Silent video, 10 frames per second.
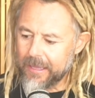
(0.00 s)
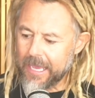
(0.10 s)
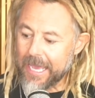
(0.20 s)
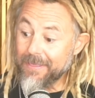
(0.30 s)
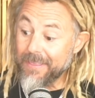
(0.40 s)

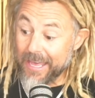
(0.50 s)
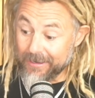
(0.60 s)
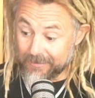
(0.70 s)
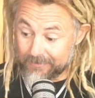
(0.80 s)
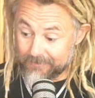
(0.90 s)
and then,
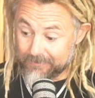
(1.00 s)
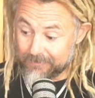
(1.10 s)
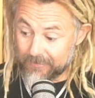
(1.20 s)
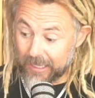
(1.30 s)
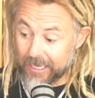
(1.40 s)

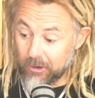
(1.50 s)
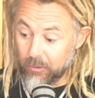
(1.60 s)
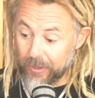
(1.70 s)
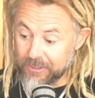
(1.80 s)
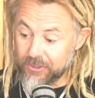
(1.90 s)
like always,